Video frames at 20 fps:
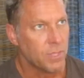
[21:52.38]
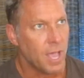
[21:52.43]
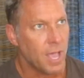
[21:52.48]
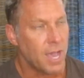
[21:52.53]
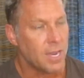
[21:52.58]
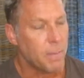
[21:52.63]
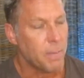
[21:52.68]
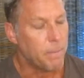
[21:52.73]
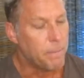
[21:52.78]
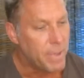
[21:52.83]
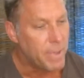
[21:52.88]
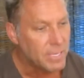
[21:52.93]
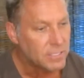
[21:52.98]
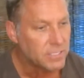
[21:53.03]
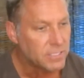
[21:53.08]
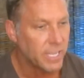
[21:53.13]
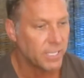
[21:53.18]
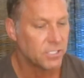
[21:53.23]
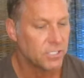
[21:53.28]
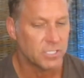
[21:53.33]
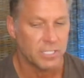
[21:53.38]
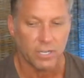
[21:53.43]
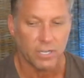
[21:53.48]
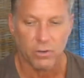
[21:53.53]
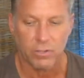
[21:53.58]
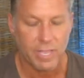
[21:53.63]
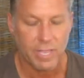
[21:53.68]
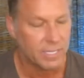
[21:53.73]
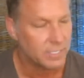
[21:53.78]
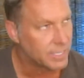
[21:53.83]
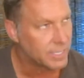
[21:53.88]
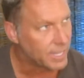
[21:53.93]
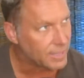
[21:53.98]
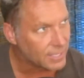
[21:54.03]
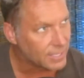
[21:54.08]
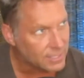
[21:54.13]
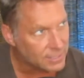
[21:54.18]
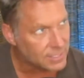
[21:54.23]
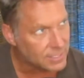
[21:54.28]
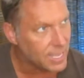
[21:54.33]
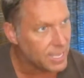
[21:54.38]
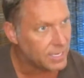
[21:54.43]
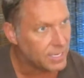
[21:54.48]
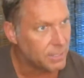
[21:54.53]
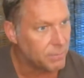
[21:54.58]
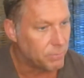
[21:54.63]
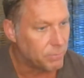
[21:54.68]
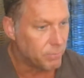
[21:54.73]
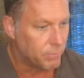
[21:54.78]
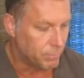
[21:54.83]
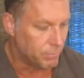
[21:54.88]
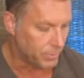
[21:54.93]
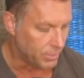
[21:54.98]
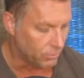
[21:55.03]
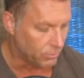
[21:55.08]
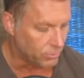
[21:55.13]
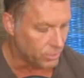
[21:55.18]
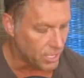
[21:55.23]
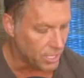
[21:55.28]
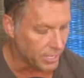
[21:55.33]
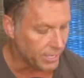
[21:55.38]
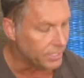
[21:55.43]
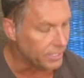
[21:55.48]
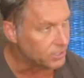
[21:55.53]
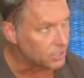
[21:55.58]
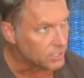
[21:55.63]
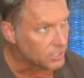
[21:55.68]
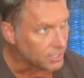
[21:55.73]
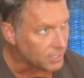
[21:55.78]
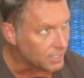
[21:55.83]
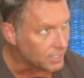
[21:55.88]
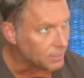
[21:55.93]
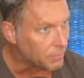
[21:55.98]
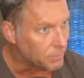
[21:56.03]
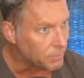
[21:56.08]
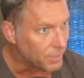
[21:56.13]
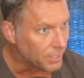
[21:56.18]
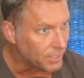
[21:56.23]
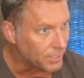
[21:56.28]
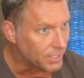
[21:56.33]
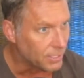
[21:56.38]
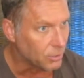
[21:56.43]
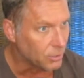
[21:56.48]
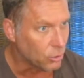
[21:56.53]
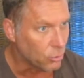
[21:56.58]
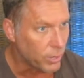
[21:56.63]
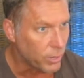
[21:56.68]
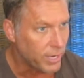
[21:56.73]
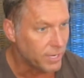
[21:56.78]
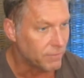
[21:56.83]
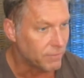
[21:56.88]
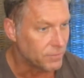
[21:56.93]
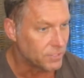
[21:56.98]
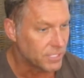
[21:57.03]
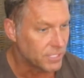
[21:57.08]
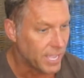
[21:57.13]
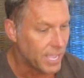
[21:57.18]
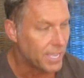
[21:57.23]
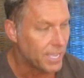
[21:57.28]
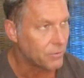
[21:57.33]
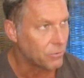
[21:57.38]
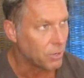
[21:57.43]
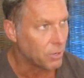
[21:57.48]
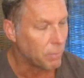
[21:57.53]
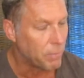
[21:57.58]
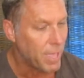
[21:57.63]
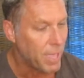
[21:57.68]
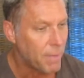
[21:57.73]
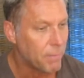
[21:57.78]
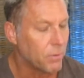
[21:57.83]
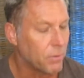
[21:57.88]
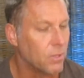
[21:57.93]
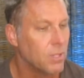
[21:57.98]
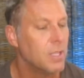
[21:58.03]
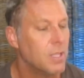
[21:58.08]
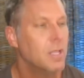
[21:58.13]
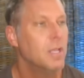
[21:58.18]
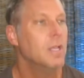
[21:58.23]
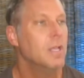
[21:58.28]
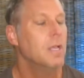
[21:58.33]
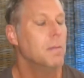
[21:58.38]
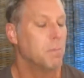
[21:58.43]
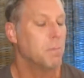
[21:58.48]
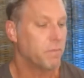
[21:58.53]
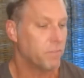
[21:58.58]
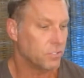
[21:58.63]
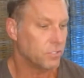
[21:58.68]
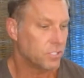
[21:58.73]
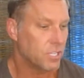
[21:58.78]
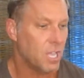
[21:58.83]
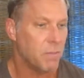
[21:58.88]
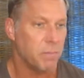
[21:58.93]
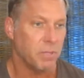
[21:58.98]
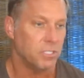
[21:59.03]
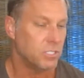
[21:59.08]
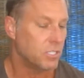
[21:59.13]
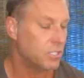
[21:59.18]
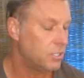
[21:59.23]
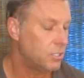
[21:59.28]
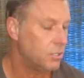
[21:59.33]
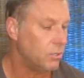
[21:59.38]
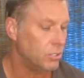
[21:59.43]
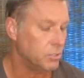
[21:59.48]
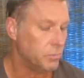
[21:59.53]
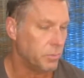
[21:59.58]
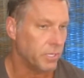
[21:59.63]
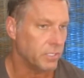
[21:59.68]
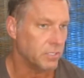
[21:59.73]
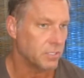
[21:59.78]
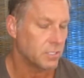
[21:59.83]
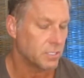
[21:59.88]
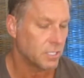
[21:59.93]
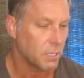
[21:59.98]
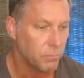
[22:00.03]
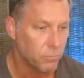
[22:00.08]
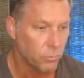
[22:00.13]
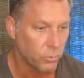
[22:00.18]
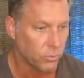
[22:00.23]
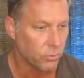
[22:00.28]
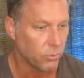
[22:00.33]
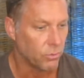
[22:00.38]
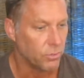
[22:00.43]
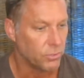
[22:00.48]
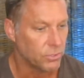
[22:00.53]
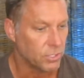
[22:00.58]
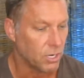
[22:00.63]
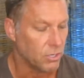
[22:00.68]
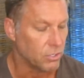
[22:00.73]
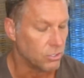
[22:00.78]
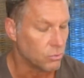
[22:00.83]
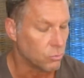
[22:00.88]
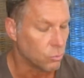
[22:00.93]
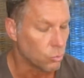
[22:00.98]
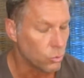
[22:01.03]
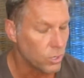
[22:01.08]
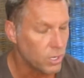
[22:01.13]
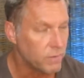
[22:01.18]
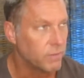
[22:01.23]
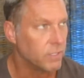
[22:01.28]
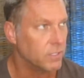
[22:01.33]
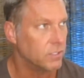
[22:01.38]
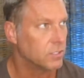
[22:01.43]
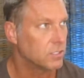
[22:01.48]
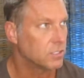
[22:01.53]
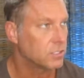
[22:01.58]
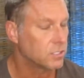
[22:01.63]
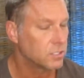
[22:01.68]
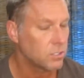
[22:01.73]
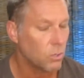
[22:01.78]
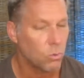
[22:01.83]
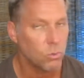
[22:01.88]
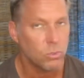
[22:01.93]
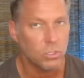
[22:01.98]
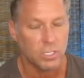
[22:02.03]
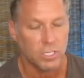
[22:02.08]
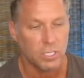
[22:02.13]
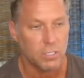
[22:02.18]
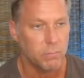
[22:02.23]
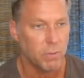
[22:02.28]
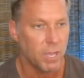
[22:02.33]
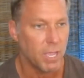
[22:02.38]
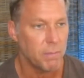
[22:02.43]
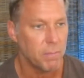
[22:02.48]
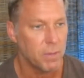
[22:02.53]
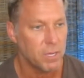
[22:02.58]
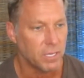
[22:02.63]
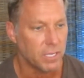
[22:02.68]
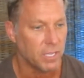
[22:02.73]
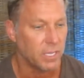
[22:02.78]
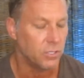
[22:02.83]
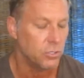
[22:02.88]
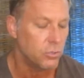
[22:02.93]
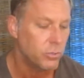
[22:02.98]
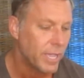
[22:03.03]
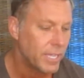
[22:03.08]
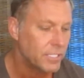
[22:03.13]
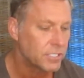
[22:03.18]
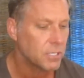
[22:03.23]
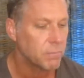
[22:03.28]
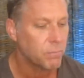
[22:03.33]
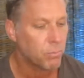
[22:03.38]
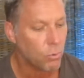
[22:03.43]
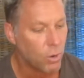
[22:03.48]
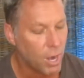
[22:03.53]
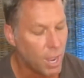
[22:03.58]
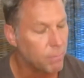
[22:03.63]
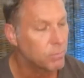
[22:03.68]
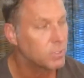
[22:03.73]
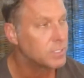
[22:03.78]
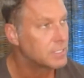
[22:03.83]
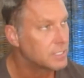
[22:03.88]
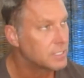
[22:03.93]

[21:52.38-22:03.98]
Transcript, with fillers: on a best case scenario, that is that little tiny you know nugget is just a little a little grain of sand or a pebble. But for some, it's huge because some recruiters are driven solely by money. And you guys can probably